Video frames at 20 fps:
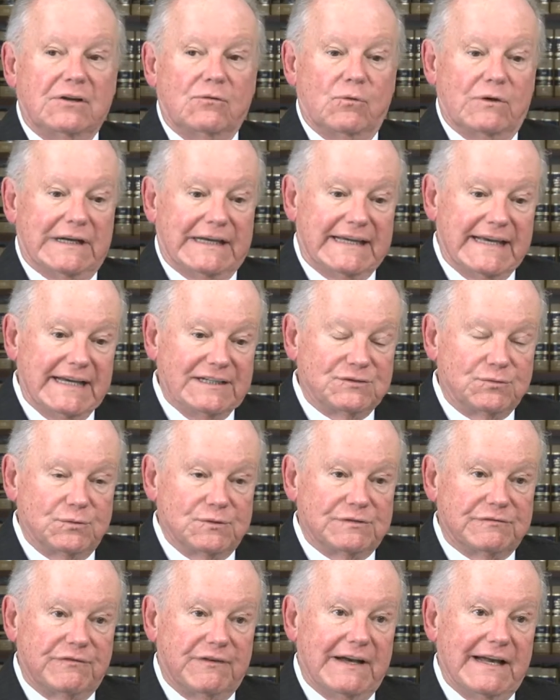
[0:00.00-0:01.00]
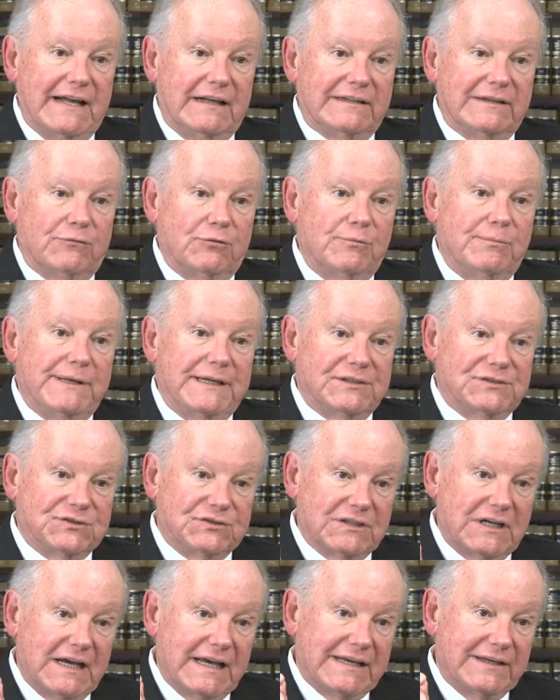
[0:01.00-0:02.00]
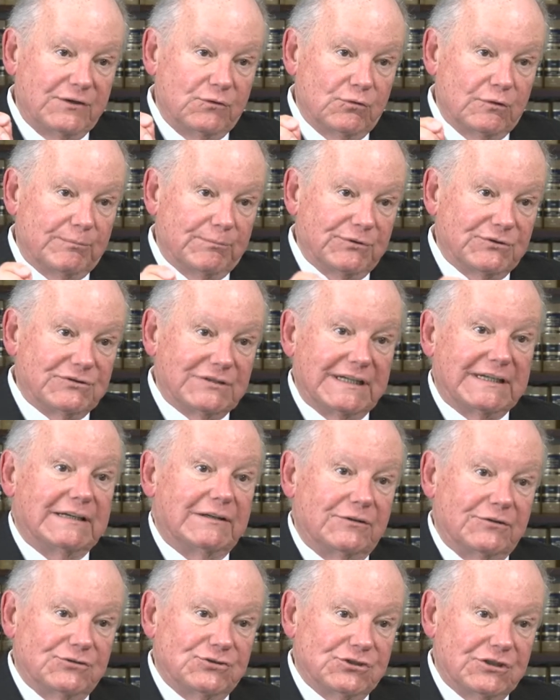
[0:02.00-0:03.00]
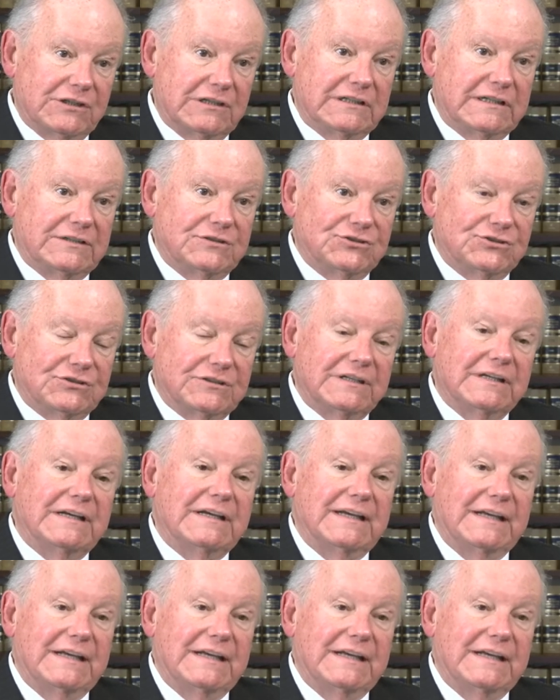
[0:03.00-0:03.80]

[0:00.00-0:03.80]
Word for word: when a case was filed, it would be assigned to a particular judge,